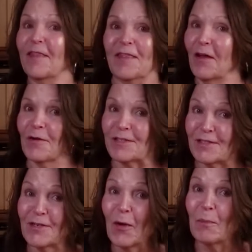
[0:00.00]
there
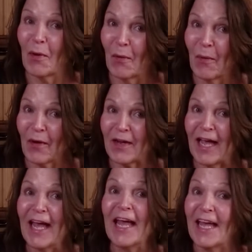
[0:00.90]
is no pork
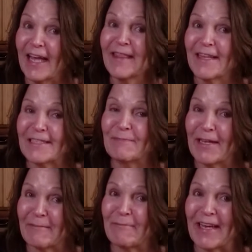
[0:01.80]
in this
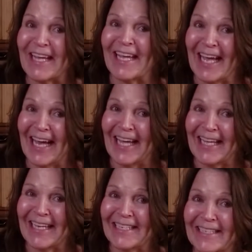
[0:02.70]
pig picking cake.
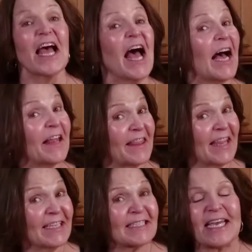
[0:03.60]

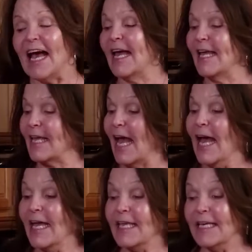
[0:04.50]
This cake
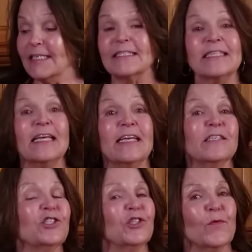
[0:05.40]
gets
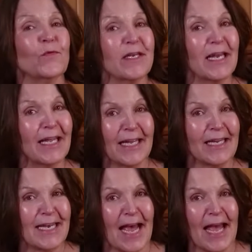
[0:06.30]
its unique
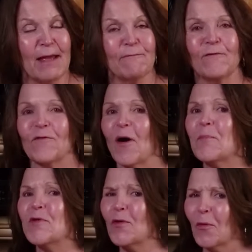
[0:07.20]
name from
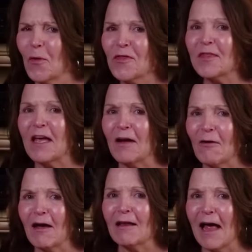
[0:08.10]
North
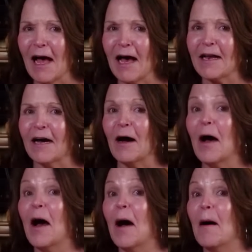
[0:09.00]
Carolina
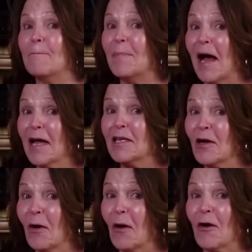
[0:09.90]

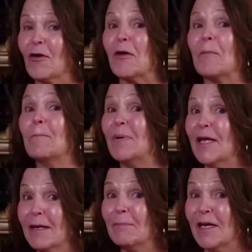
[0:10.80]
BackYard
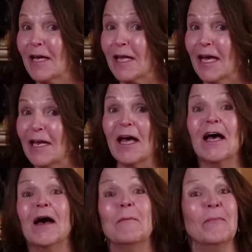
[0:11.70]
pig picking
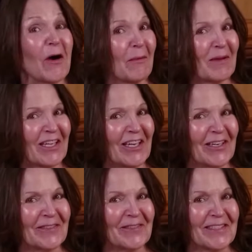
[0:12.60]

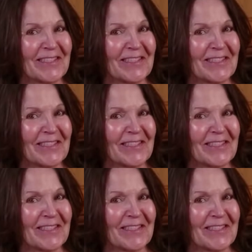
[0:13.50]
BBQs.